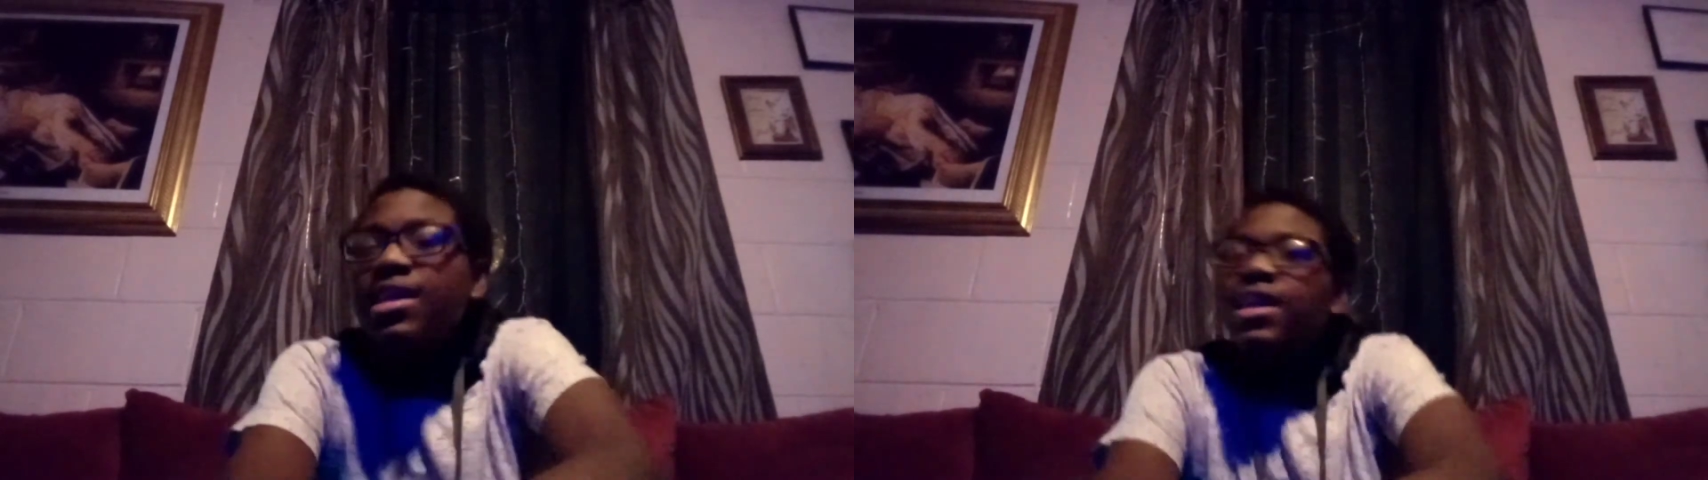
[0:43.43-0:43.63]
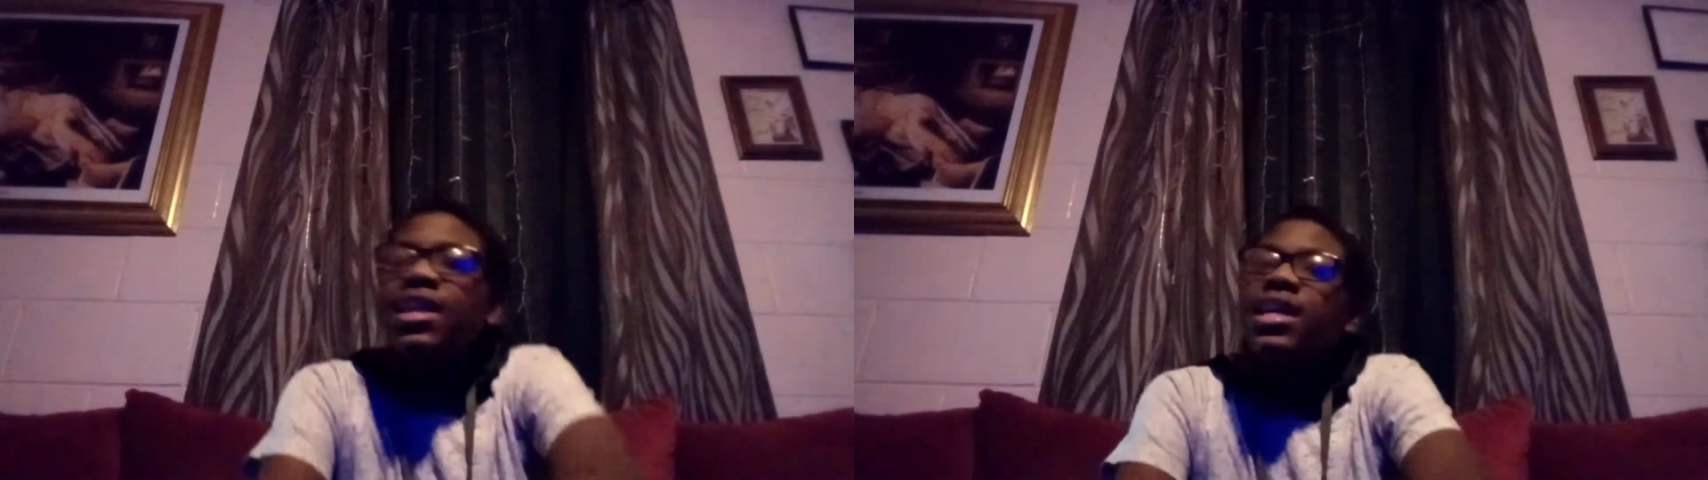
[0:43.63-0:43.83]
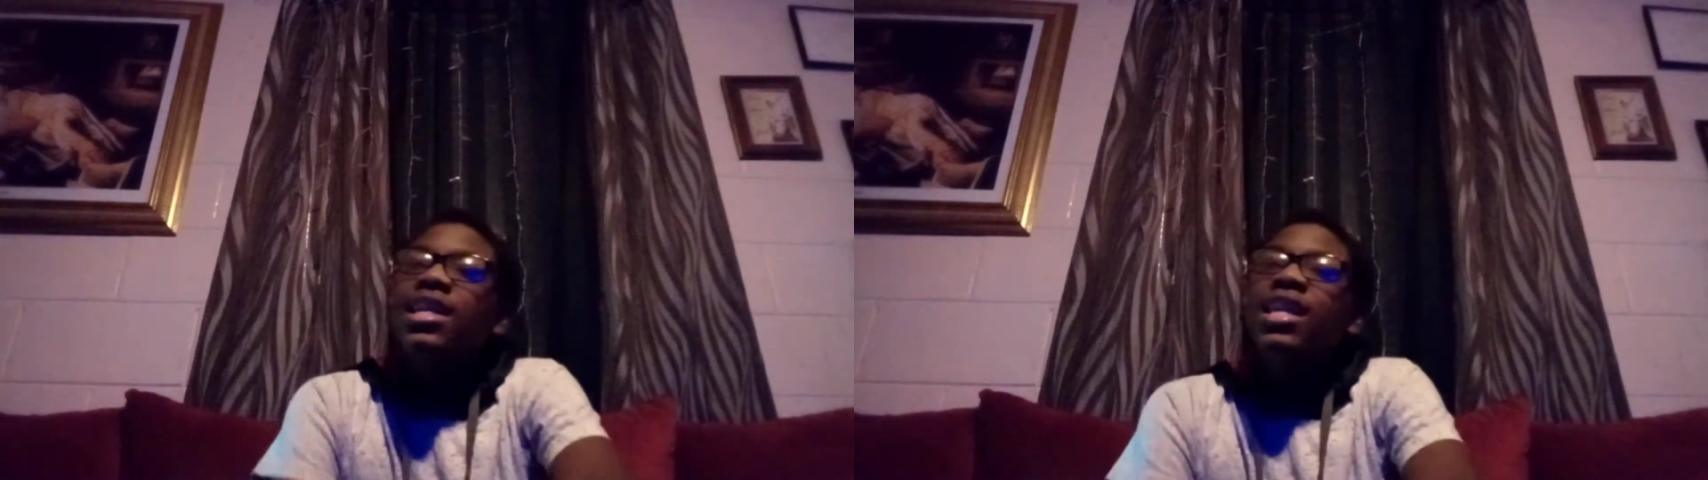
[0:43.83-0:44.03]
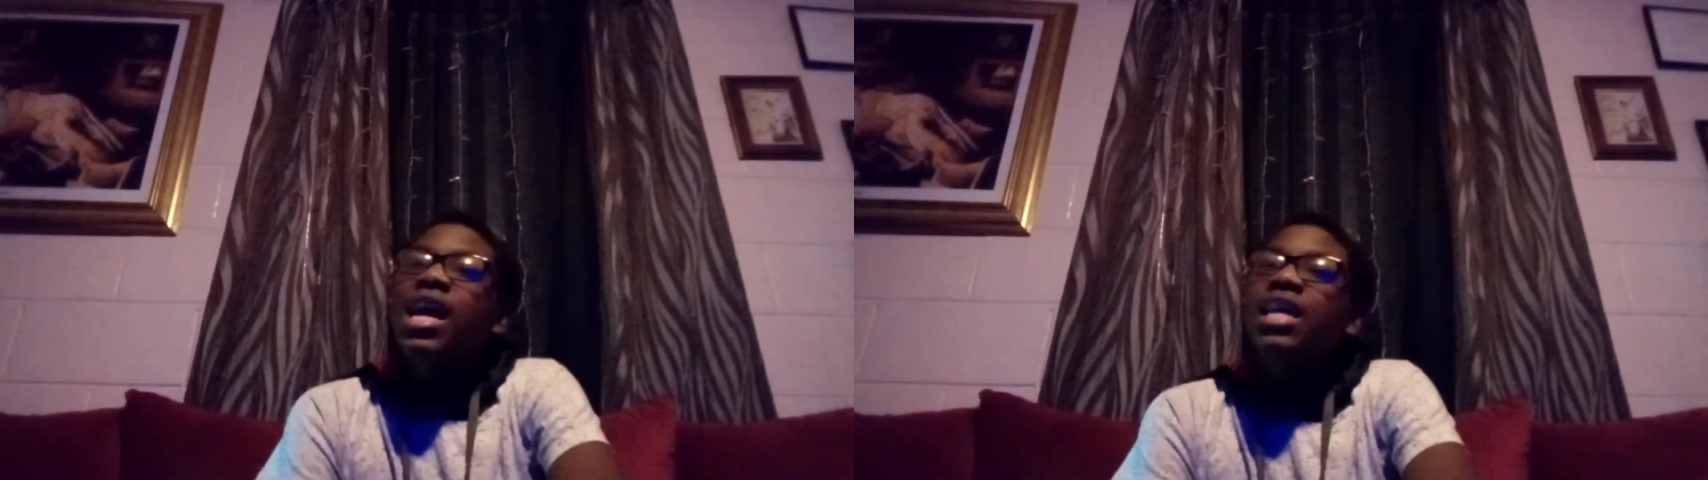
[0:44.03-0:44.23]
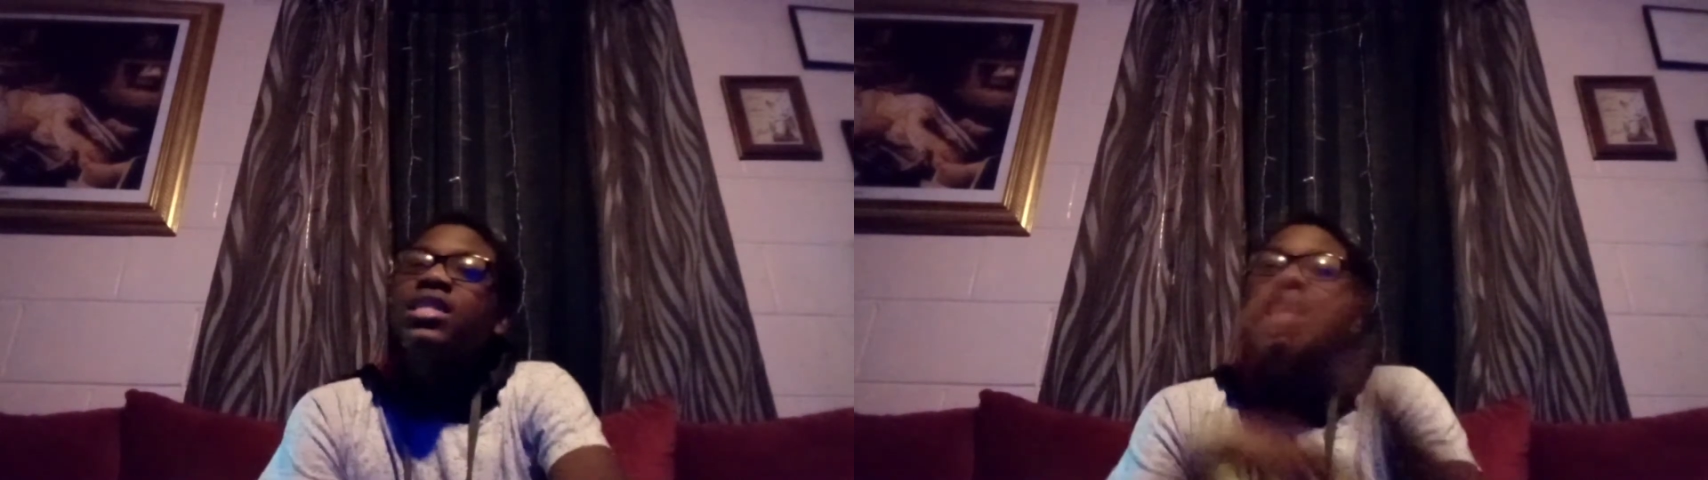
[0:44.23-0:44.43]
And again,
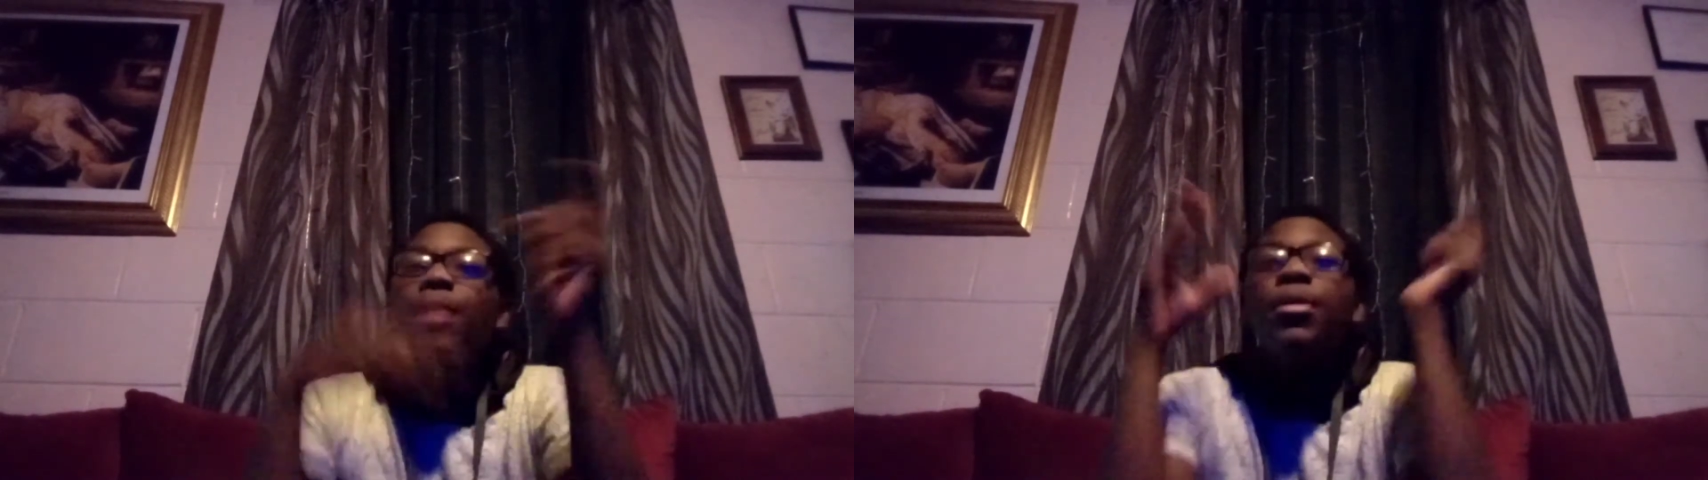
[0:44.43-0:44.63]
like I said, I'm